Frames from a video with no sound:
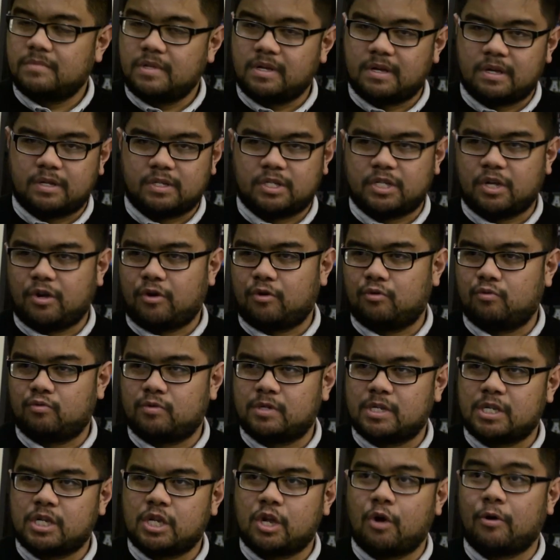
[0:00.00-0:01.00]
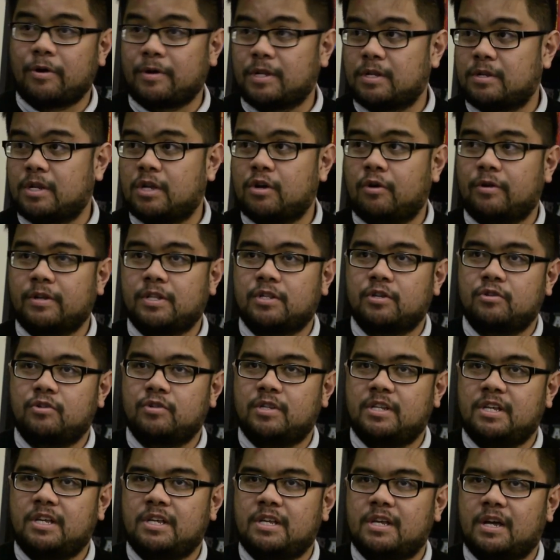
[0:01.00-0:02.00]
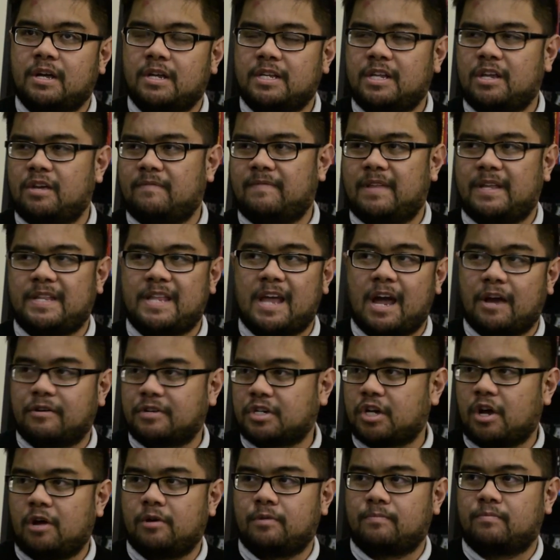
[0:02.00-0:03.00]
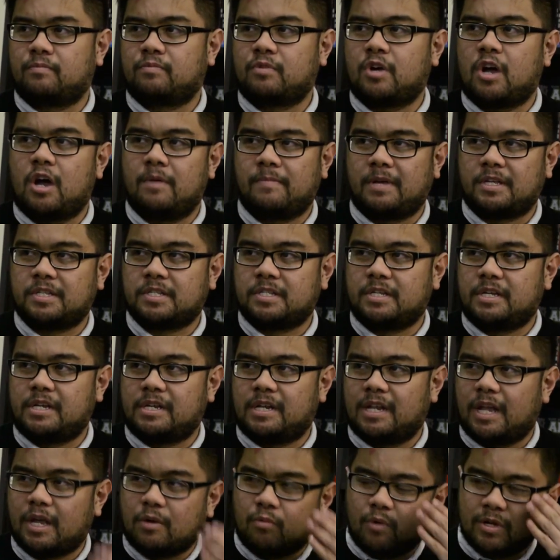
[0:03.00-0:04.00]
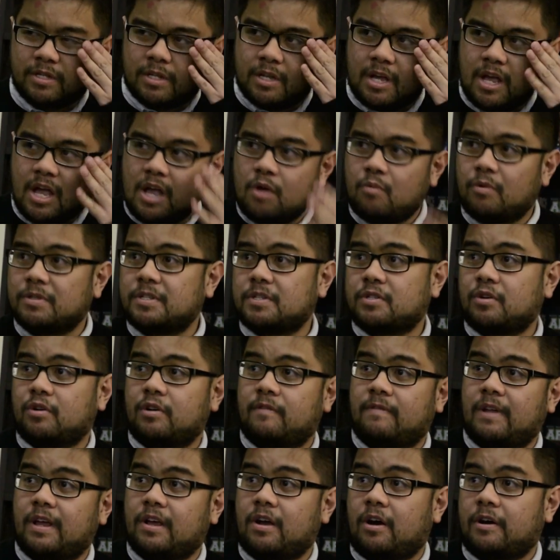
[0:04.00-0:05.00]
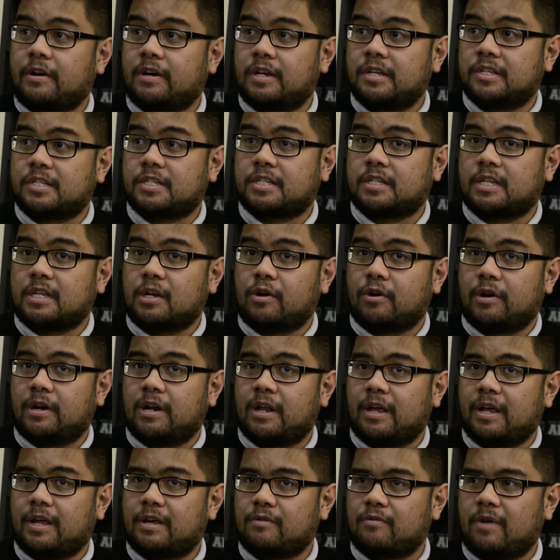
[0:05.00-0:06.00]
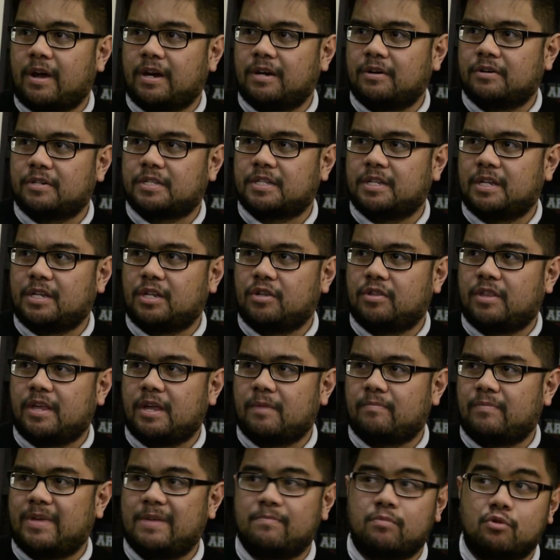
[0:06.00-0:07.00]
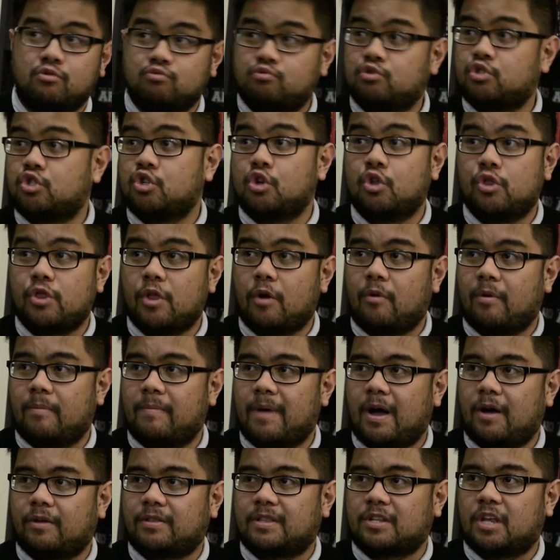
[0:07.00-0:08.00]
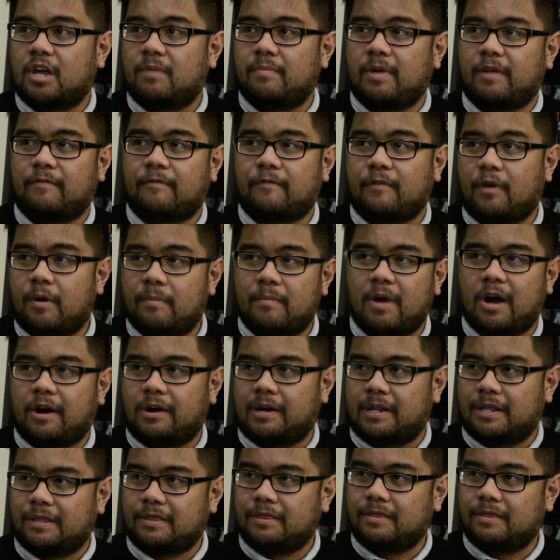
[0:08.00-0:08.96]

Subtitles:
Yeah. So going to the idea of like the Irish comic scene, like what's the sort of like artists or like writers that you think people should know about coming from Ireland?